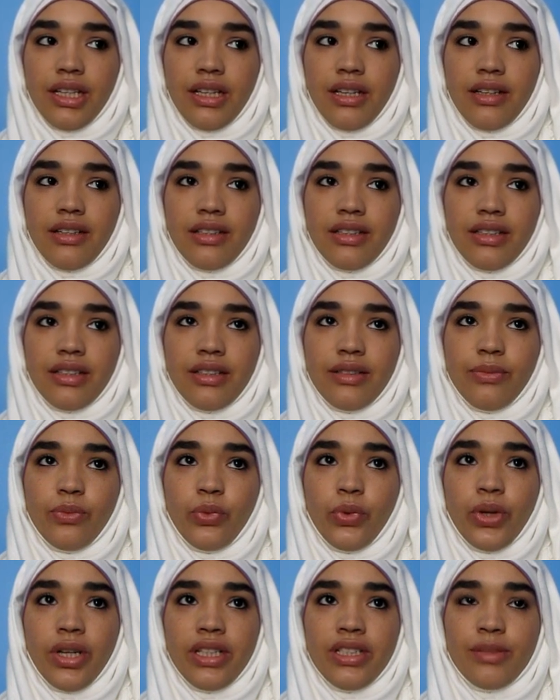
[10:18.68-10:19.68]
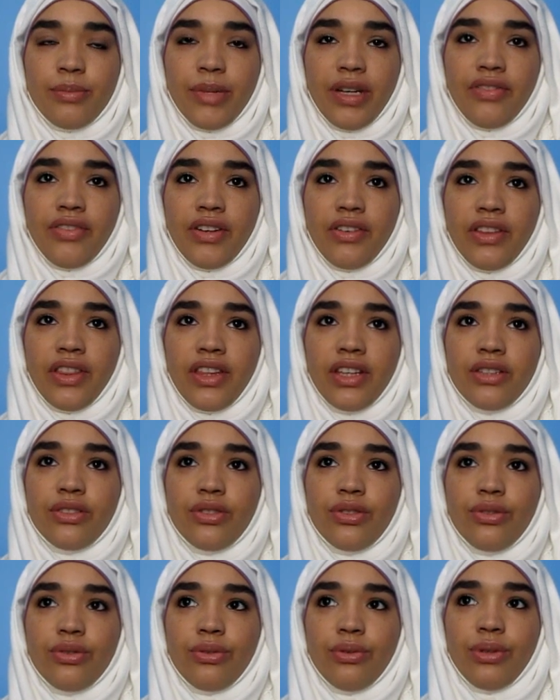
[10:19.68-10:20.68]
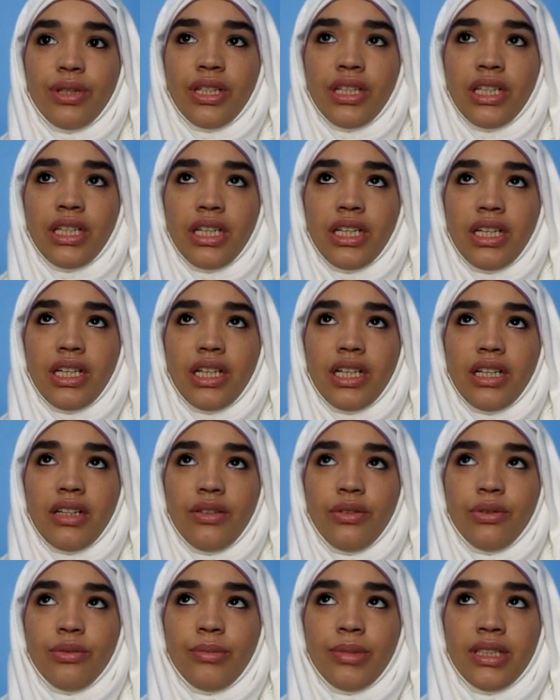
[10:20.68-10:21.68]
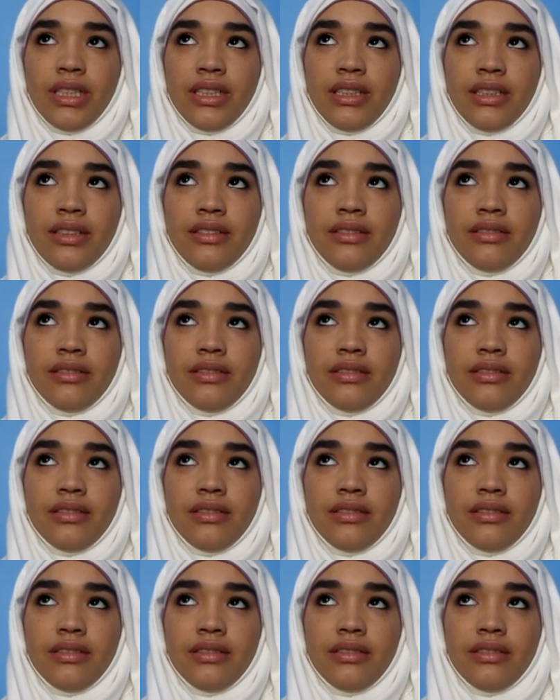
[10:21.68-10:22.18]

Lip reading: What's my favorite thing to do in Oman?